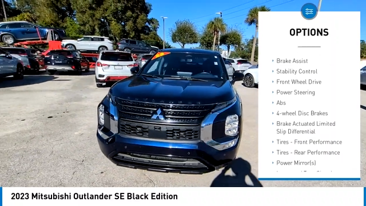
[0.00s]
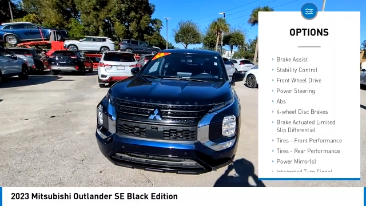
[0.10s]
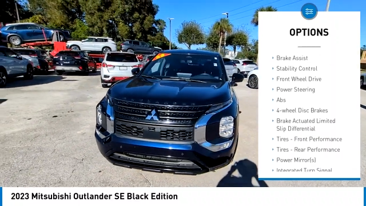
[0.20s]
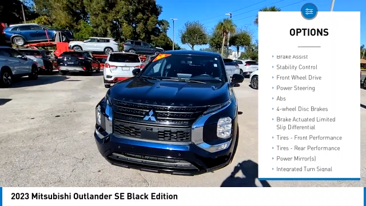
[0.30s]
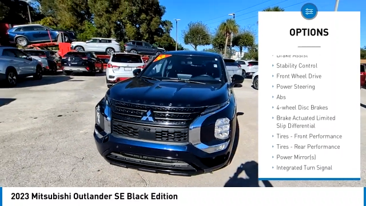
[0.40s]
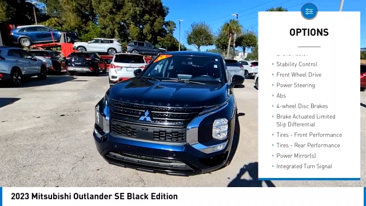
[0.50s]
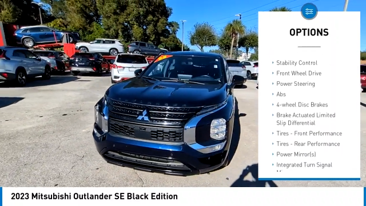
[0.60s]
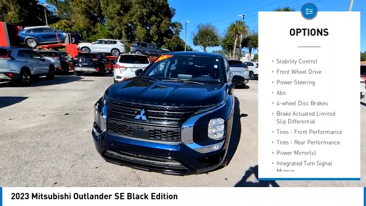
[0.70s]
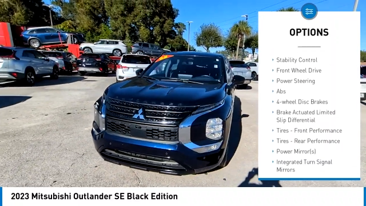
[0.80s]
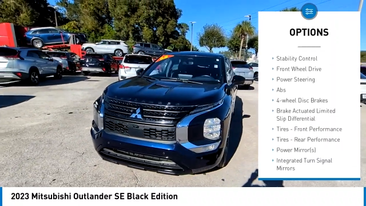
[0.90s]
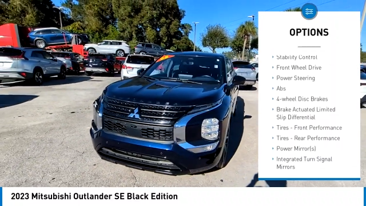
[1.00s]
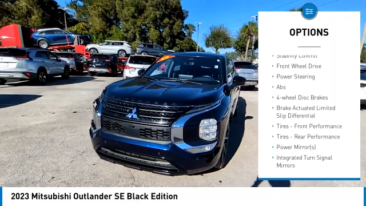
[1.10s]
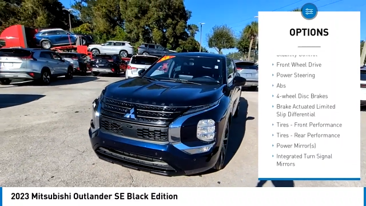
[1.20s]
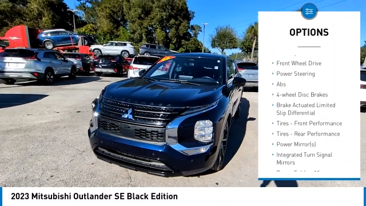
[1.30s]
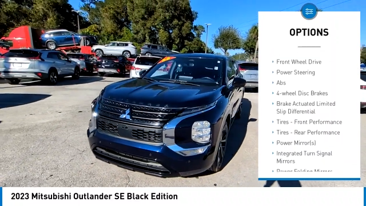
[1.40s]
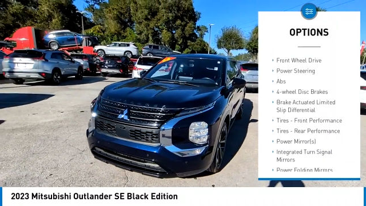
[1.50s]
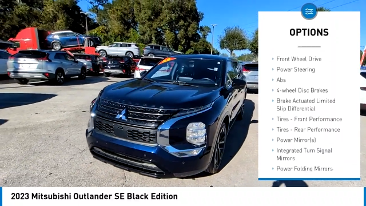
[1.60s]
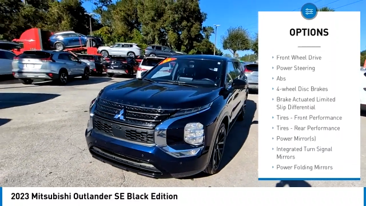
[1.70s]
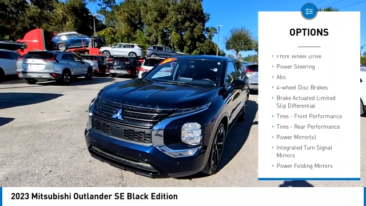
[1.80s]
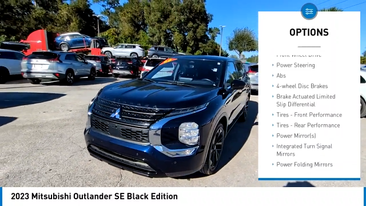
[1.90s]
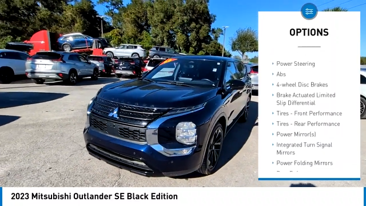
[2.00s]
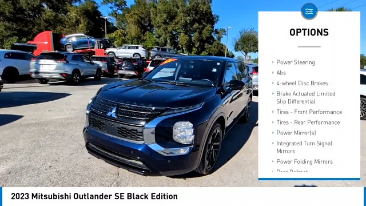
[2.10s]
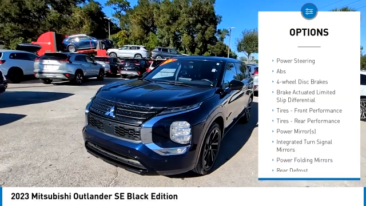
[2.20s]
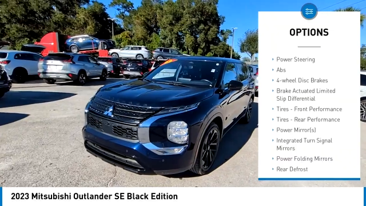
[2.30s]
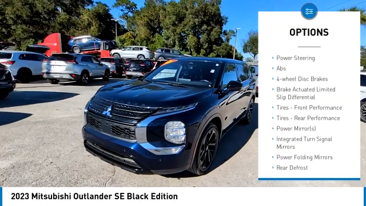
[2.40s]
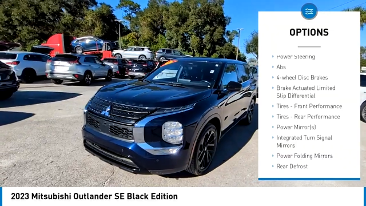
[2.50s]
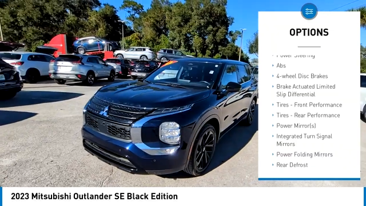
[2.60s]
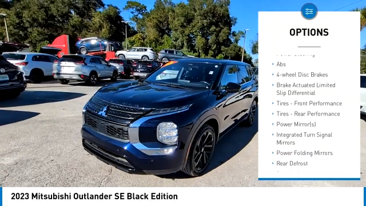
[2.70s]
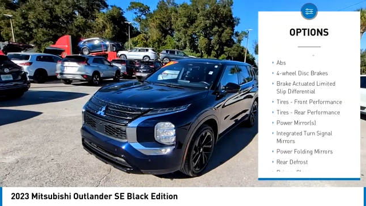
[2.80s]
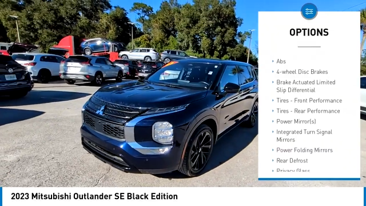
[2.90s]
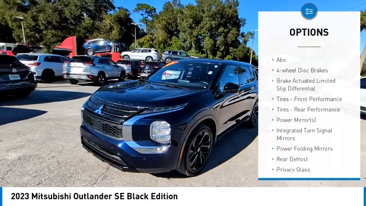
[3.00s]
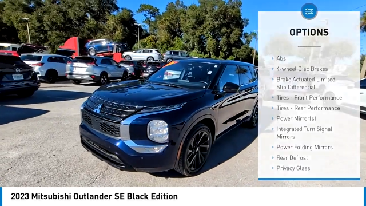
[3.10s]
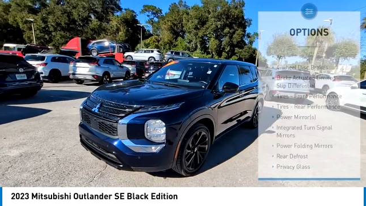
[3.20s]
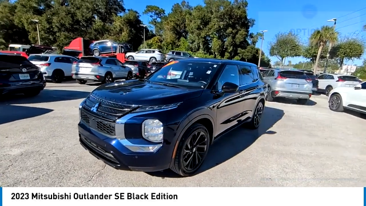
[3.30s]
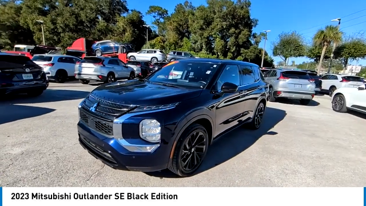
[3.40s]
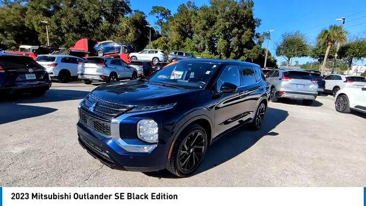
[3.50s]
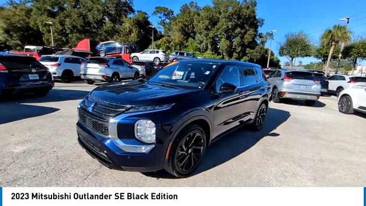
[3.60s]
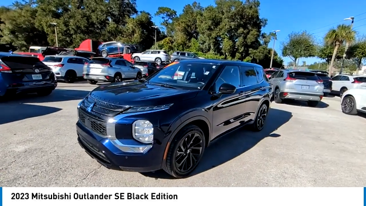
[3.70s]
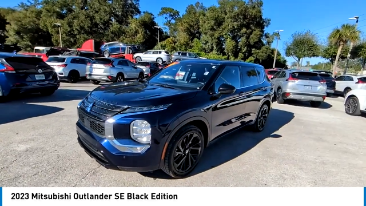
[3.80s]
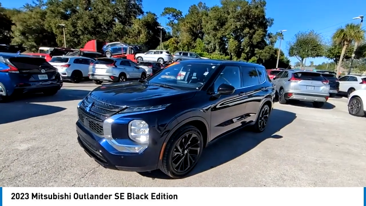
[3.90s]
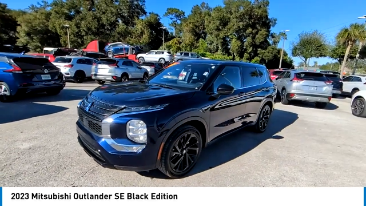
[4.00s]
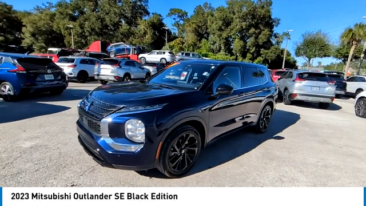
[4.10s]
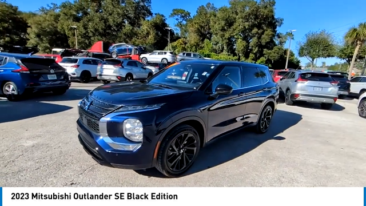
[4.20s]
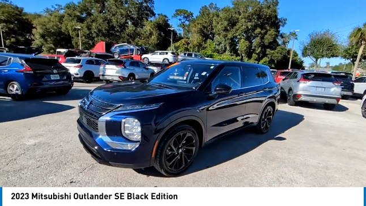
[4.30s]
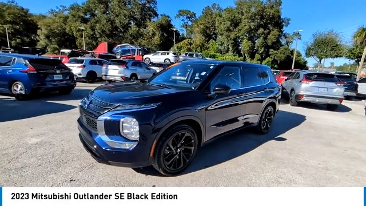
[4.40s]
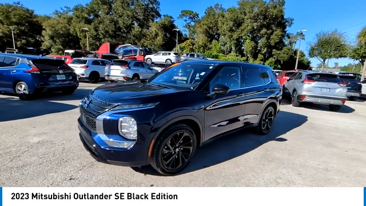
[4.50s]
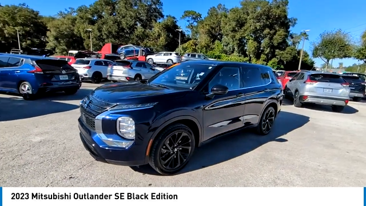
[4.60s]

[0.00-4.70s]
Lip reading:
No face is visible, so there are no lips to read.